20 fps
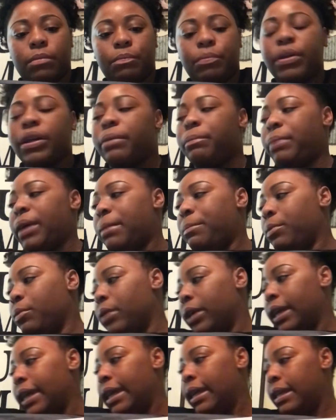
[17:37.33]
put
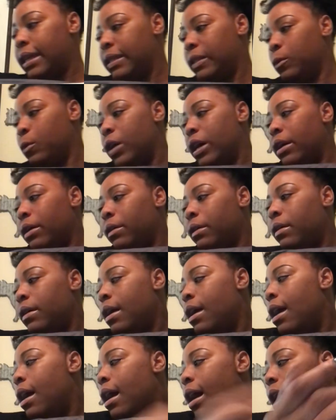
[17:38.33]
paperwork in as well.
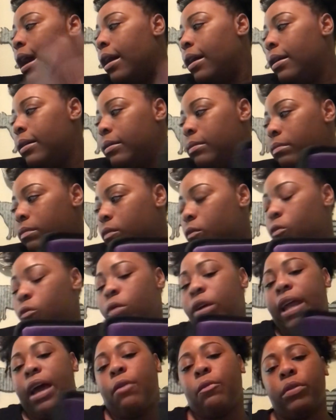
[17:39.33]

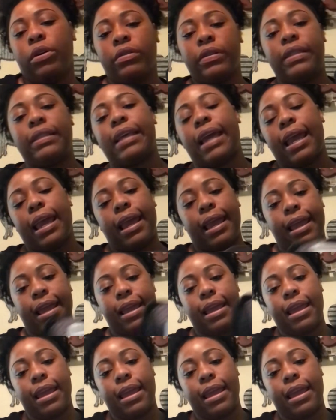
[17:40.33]
What I will say,